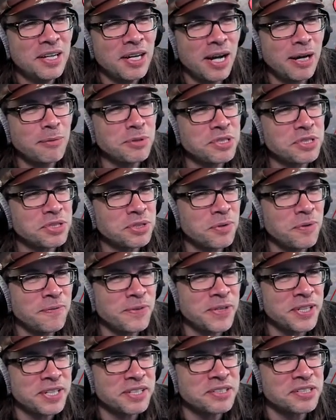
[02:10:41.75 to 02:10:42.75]
I was so
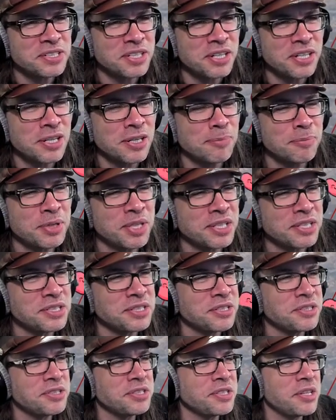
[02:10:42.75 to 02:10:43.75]
fucking scared because
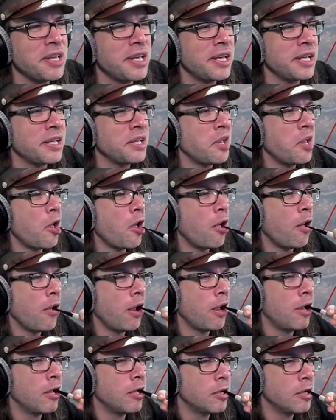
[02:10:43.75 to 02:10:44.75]
there's like,
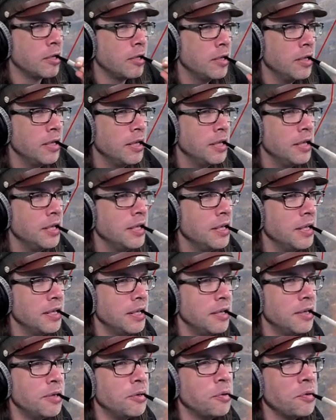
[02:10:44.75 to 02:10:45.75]

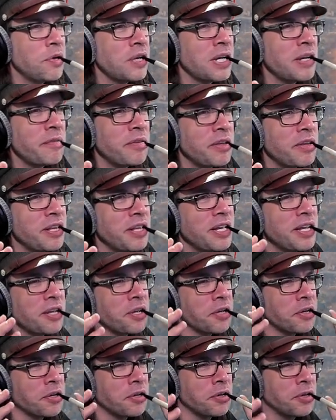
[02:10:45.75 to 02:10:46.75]
you have to
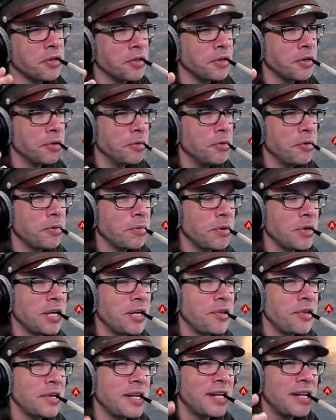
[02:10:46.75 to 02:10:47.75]
like do the
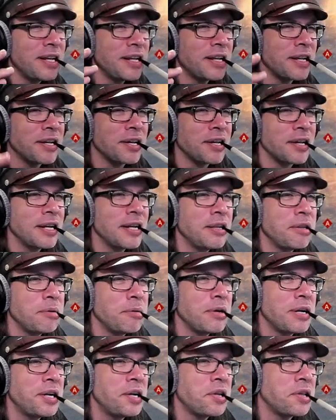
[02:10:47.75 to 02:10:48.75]
right thing and say the
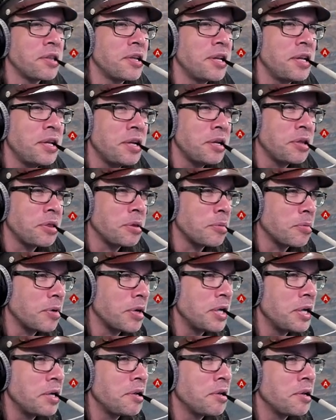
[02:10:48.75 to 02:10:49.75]
right thing at the
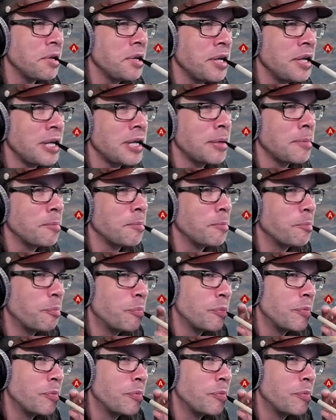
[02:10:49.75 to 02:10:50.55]
right time.